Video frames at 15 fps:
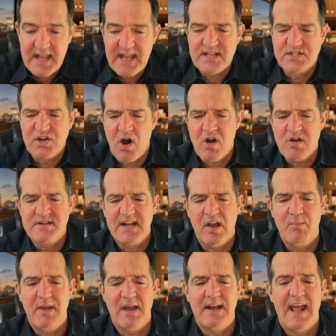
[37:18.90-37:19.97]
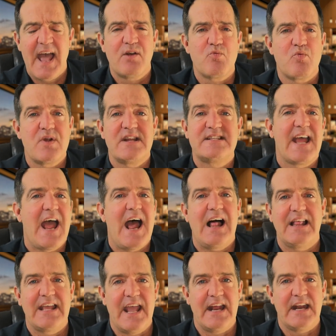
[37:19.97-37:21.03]
His cartel men had
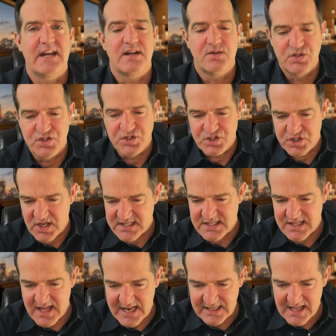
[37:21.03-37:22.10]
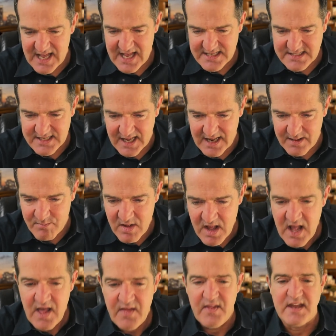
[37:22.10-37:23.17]
retaliated, just like last time.
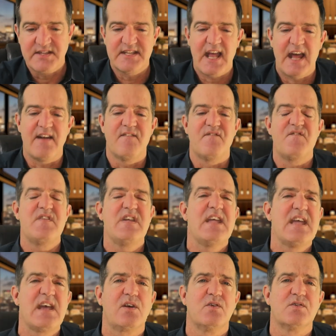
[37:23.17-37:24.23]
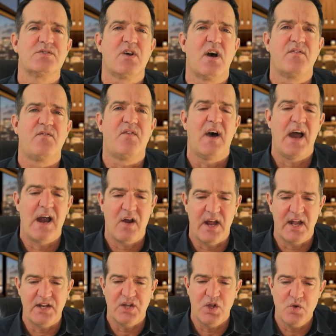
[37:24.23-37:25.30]
They set vehicles on fire
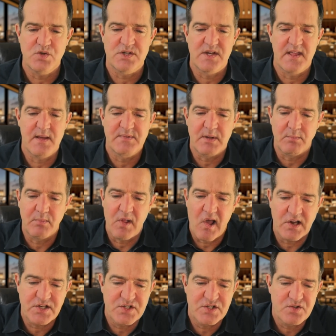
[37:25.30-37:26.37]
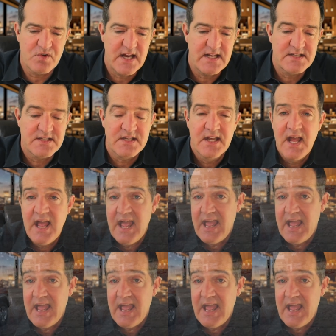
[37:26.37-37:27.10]
and used them to block streets